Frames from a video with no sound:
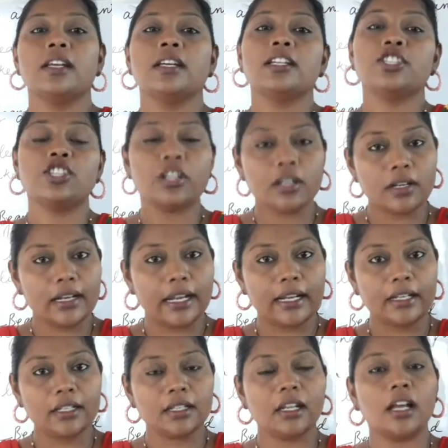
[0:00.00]

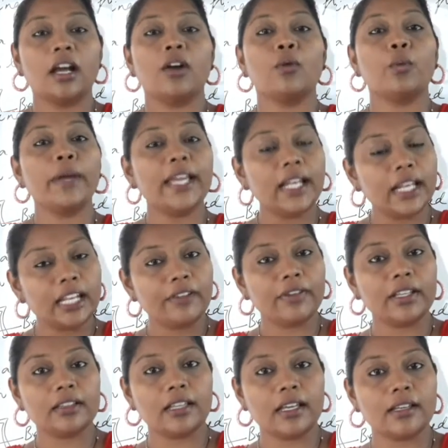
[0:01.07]
Children, we
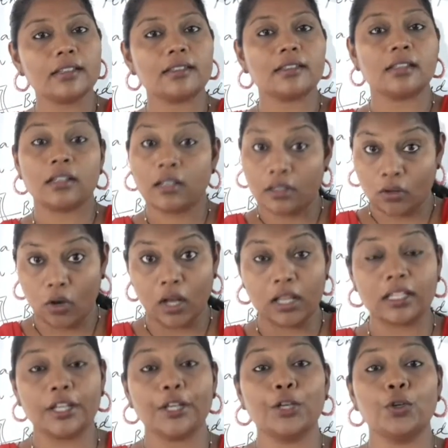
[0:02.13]
living things called
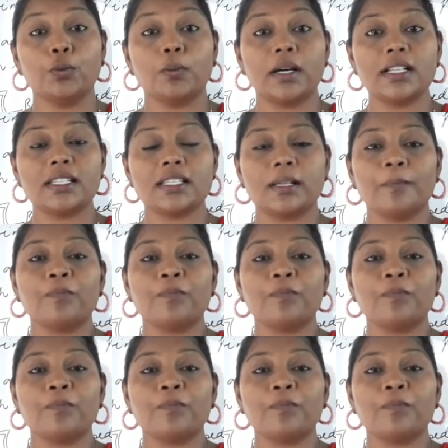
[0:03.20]
the humans